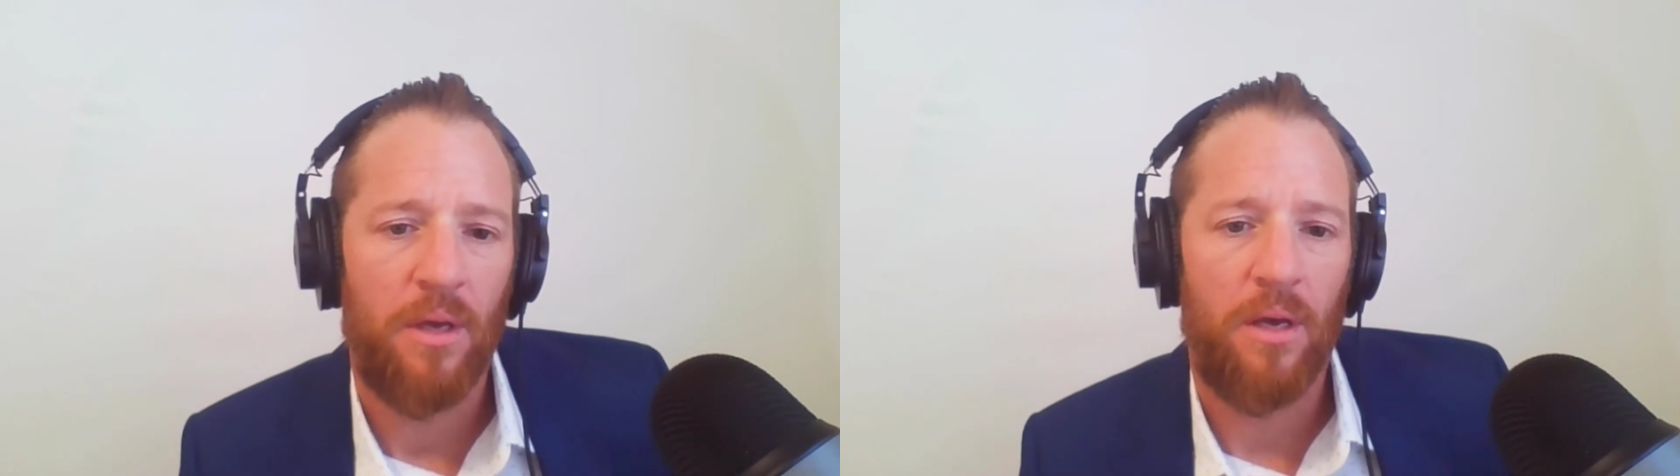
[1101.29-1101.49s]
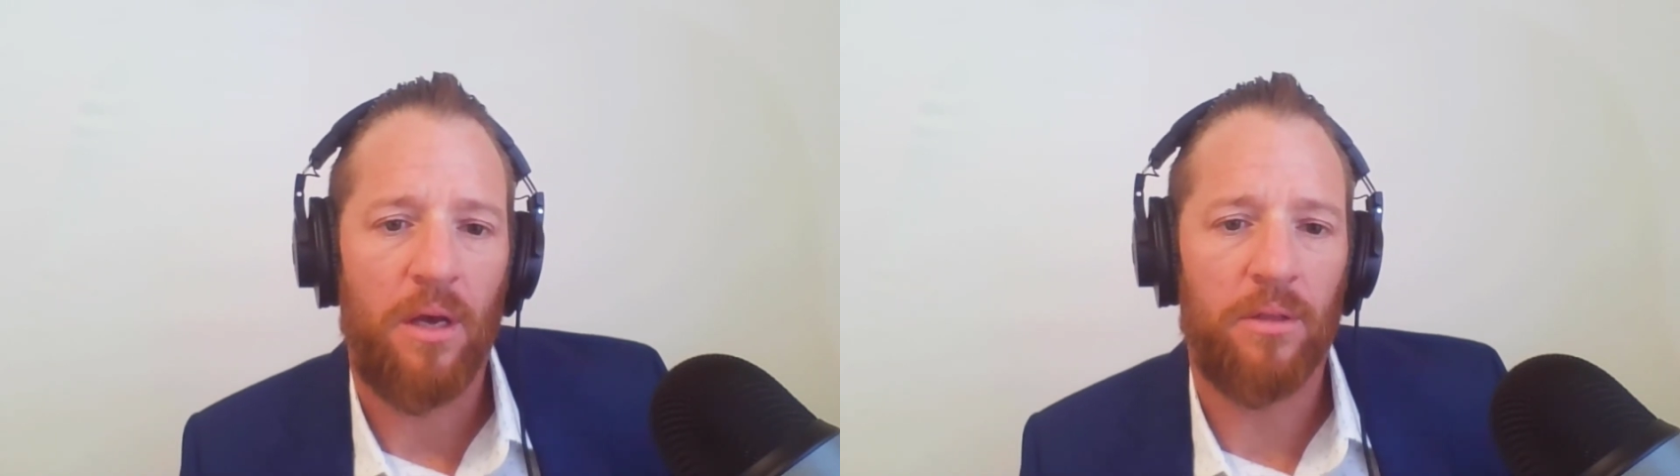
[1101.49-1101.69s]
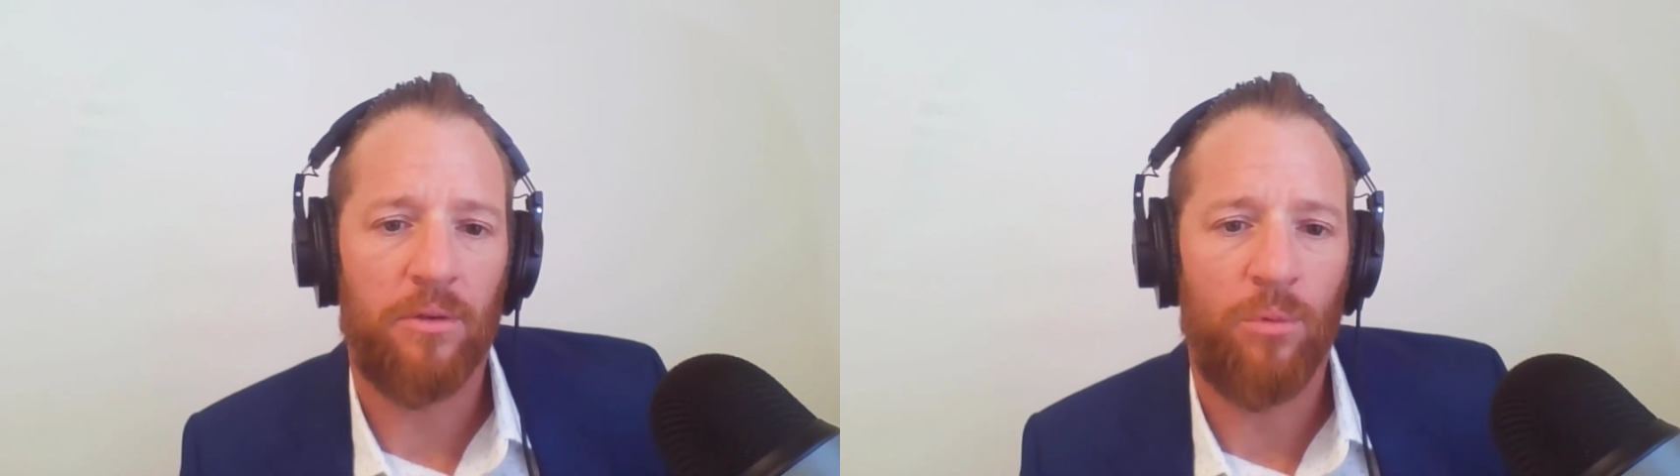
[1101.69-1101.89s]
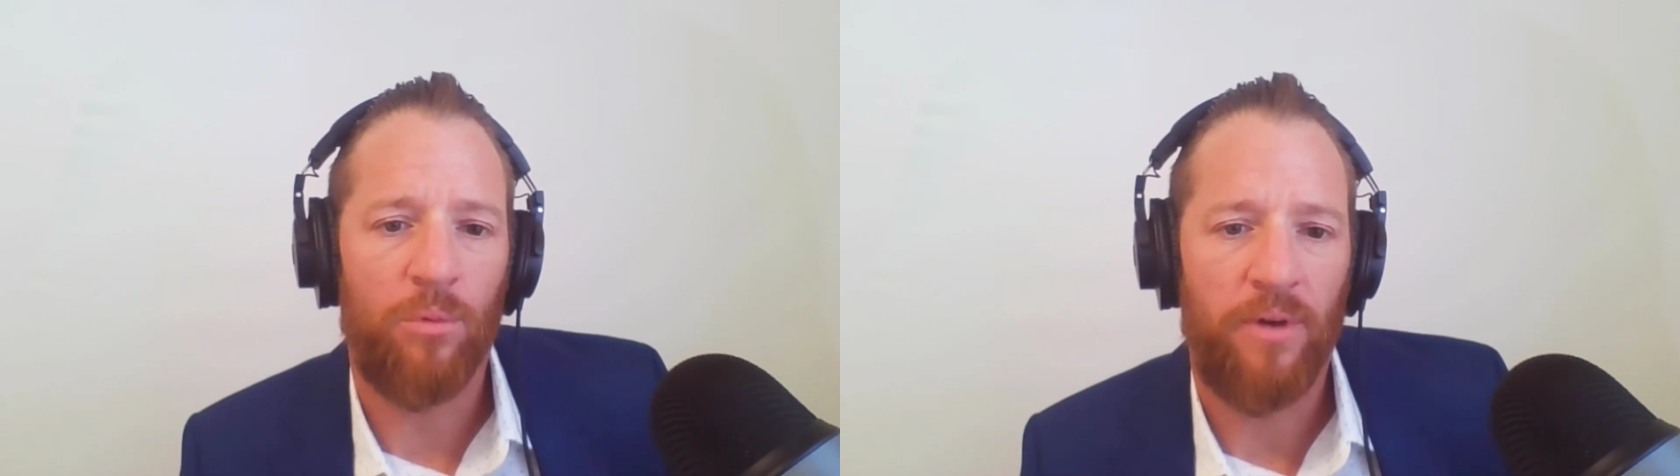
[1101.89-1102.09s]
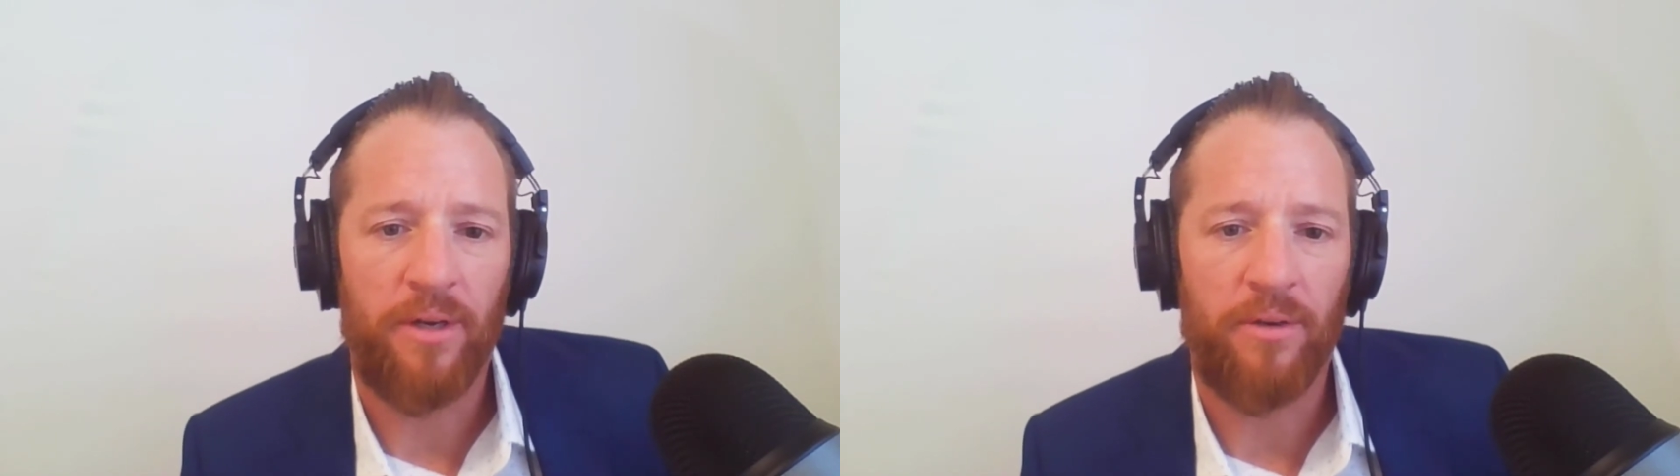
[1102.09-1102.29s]
a little
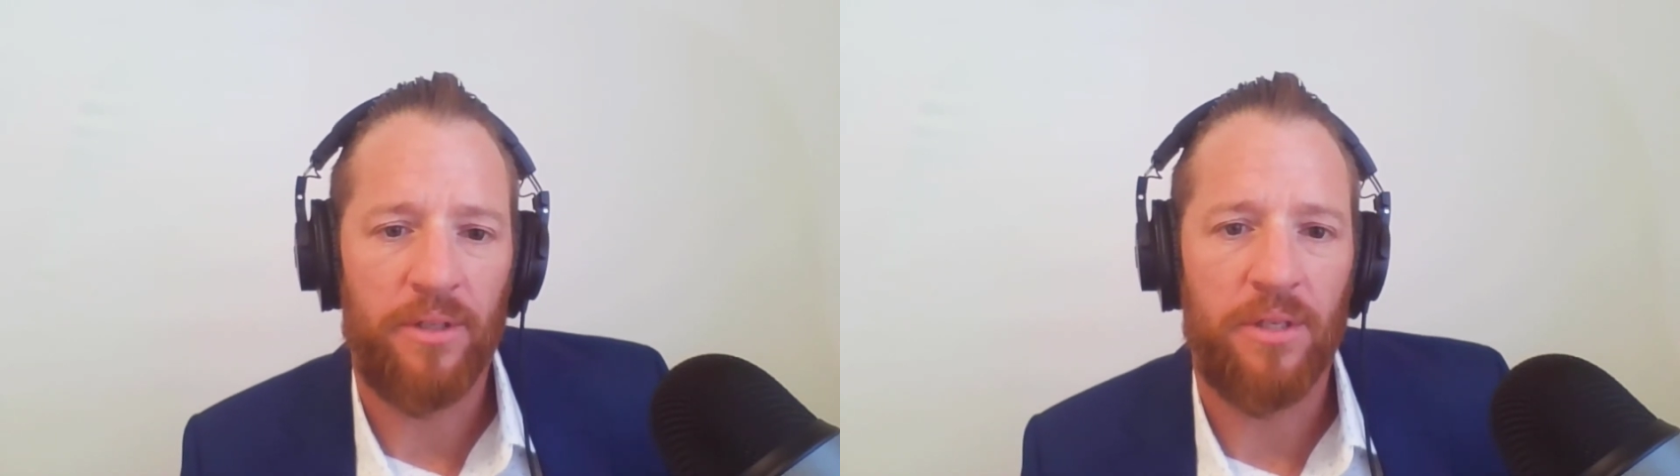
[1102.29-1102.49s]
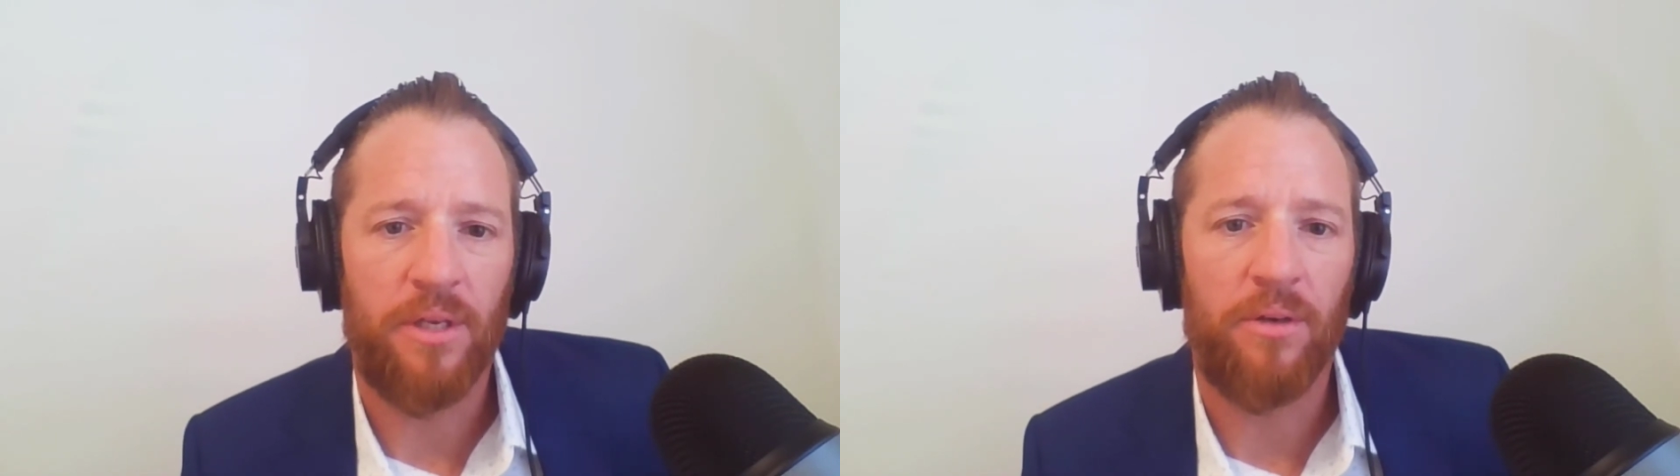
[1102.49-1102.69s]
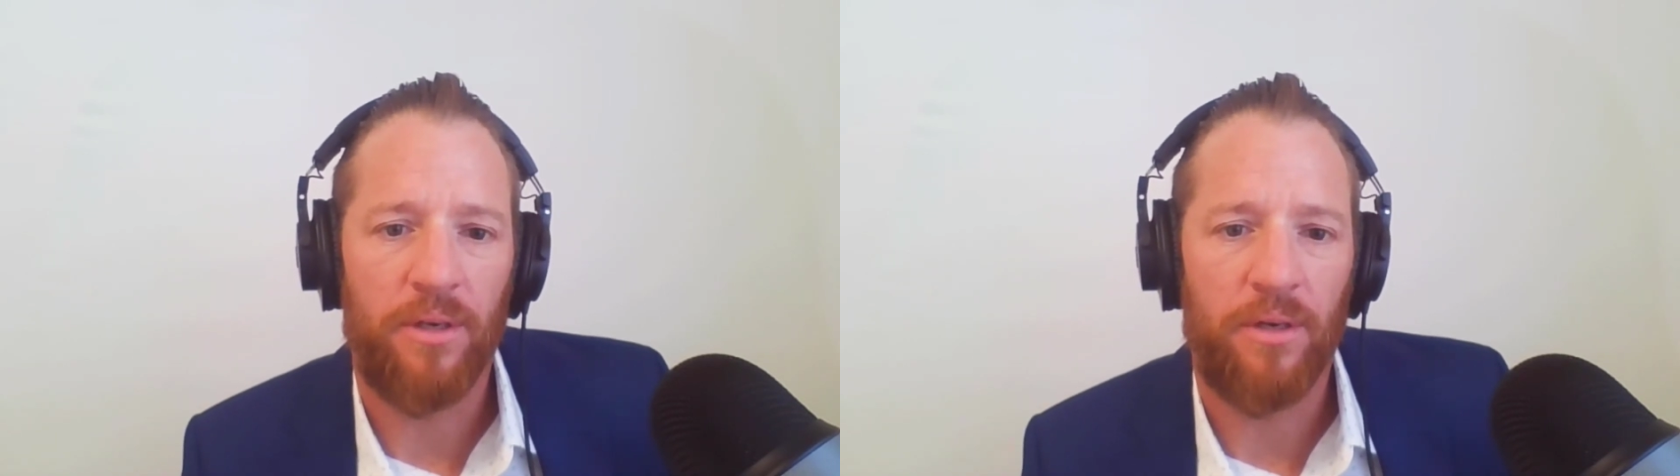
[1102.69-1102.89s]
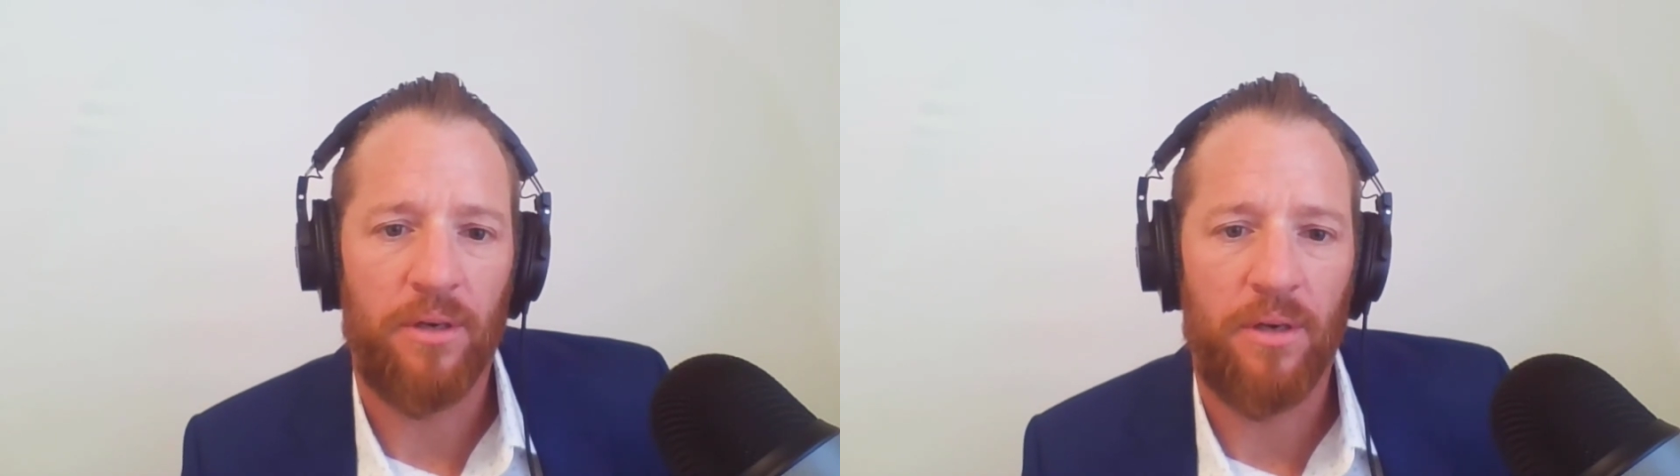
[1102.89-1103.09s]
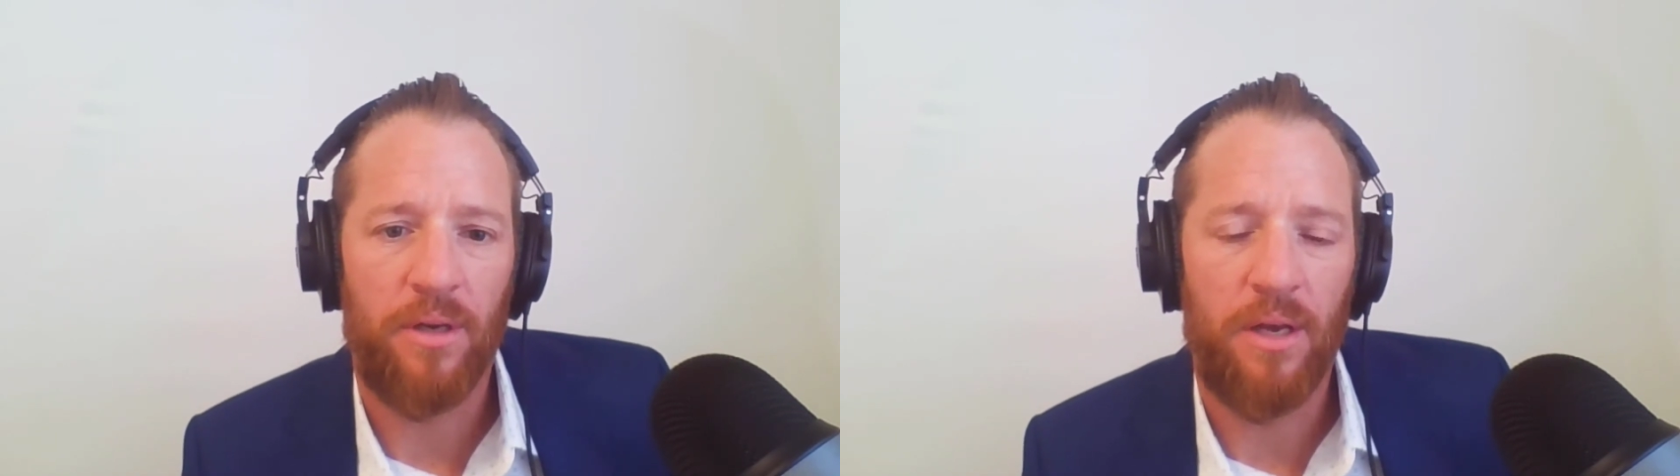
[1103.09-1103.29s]
more finer detail
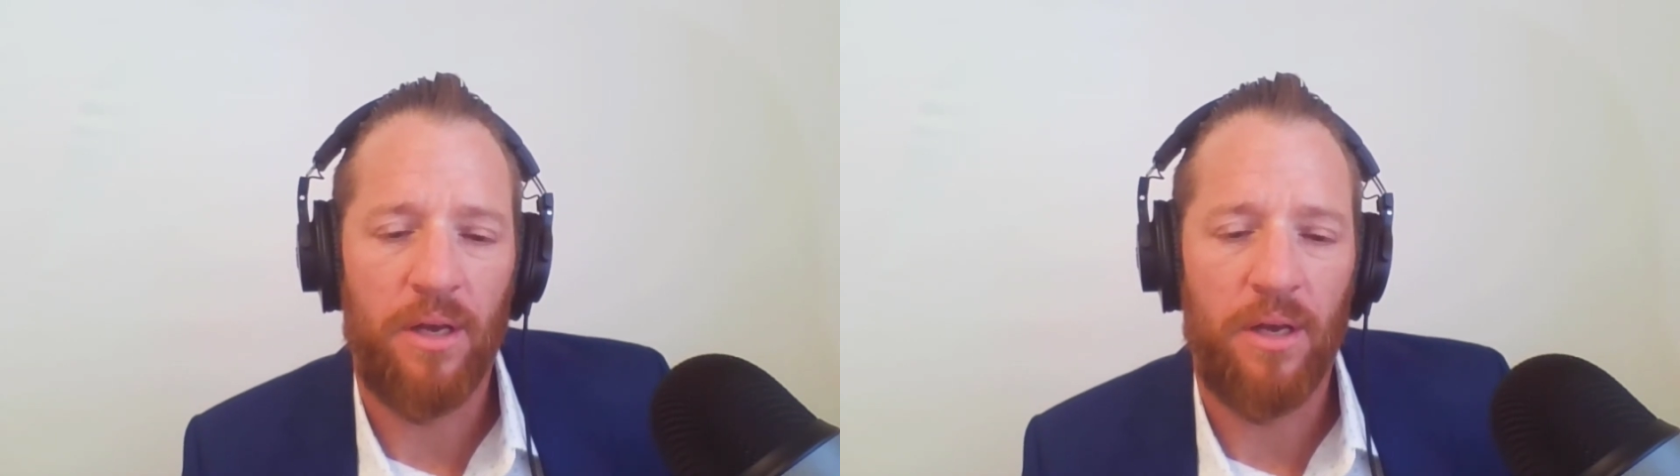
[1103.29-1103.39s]
here,